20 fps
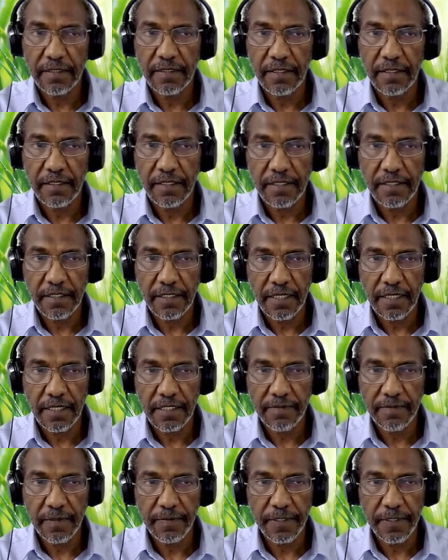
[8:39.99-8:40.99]

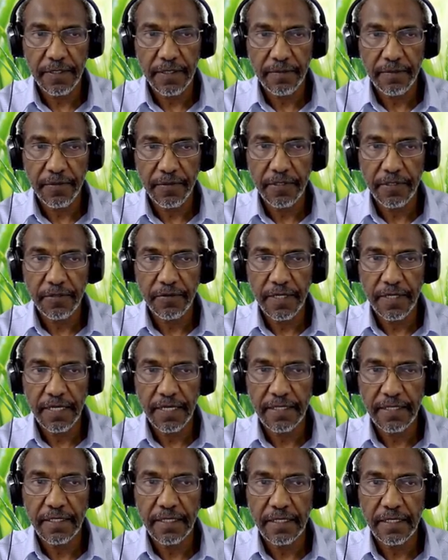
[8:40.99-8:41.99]
Tejas, maybe you can point to
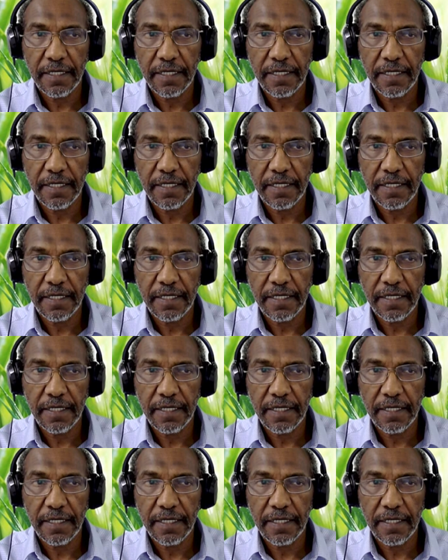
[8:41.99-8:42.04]
that.